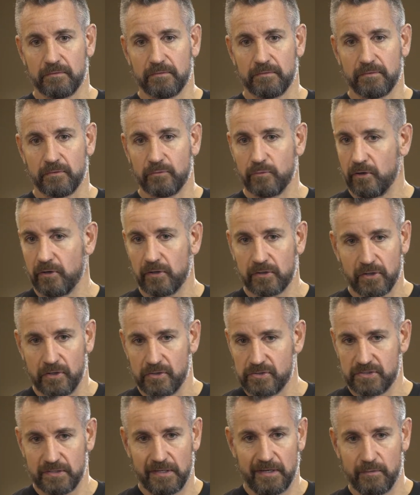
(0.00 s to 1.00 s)
the roller
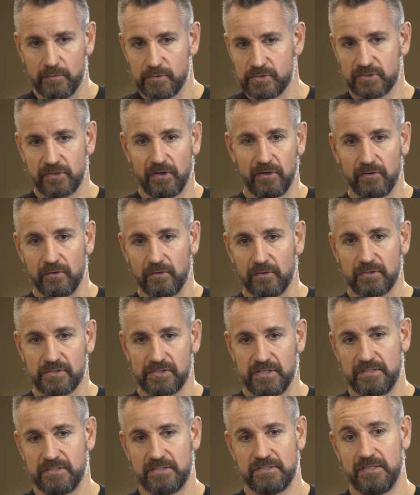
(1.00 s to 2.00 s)
coaster I was going on. Because
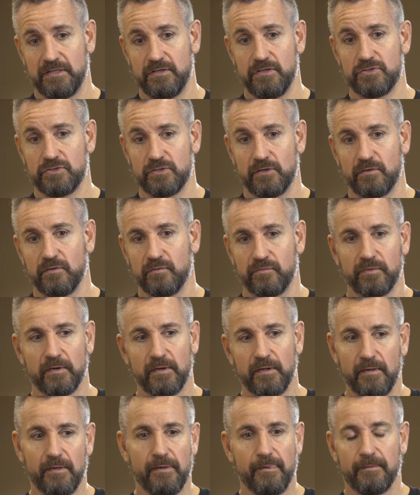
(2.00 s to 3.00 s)
as I said, you start off,
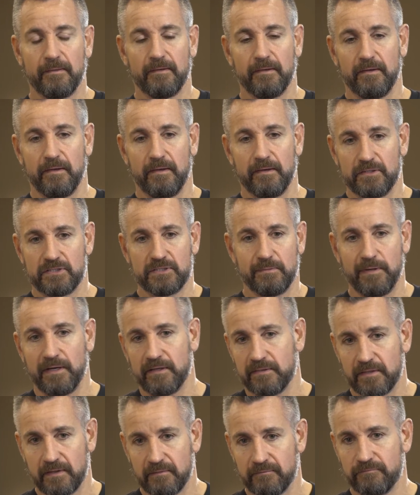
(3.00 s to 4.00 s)
and it's
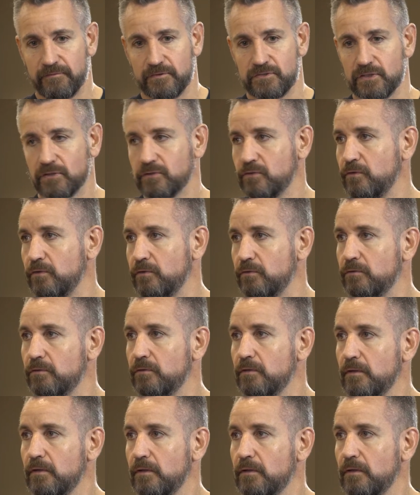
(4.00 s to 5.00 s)
about that physical
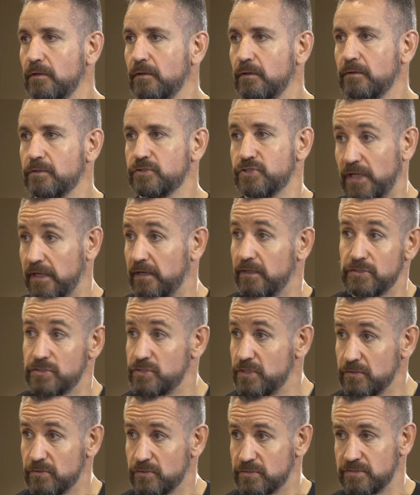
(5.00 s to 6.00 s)

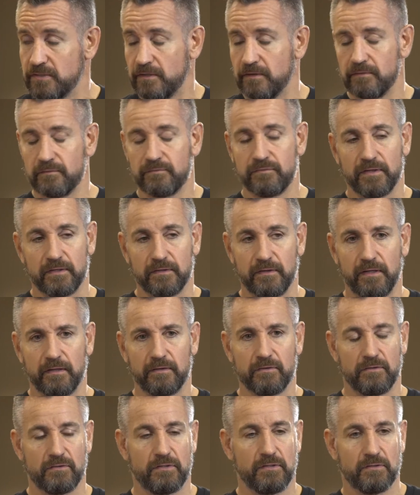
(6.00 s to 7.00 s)
challenging yourself.
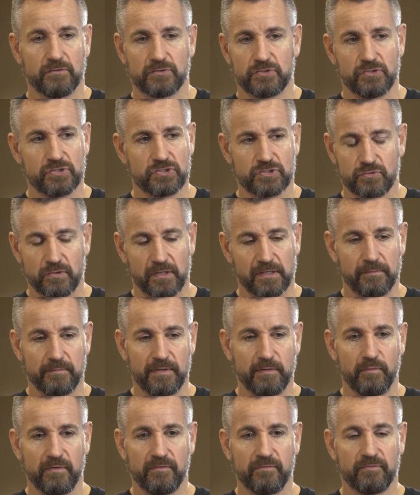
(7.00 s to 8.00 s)
And Josh is right. I
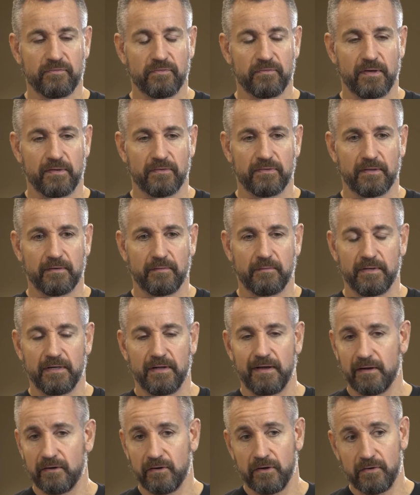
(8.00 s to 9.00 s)
mean,
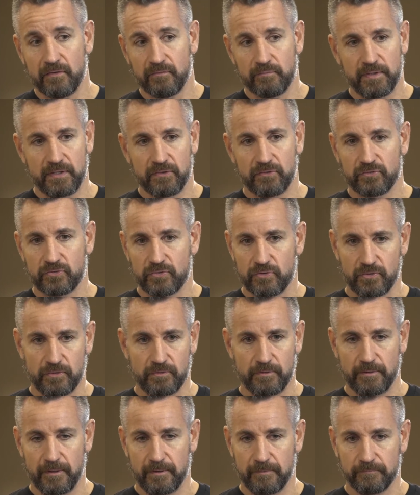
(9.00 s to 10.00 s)
I know I've been through
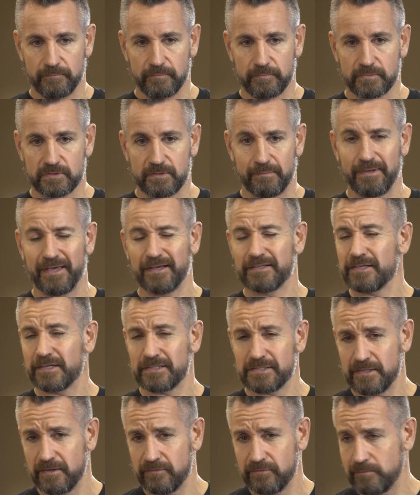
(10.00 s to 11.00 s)
some hectic
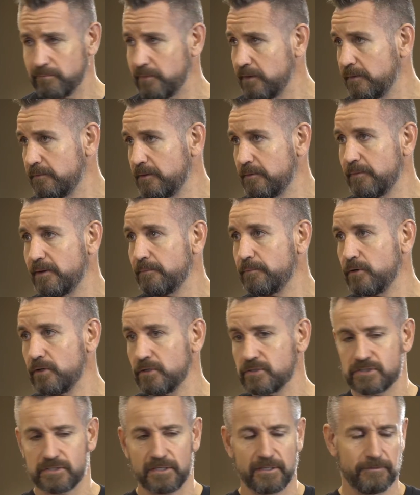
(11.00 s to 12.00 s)
stuff in my
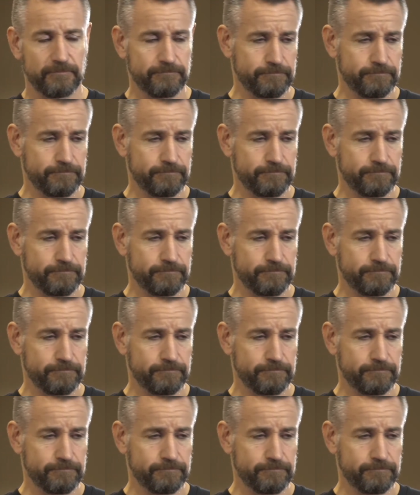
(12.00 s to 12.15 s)
past, and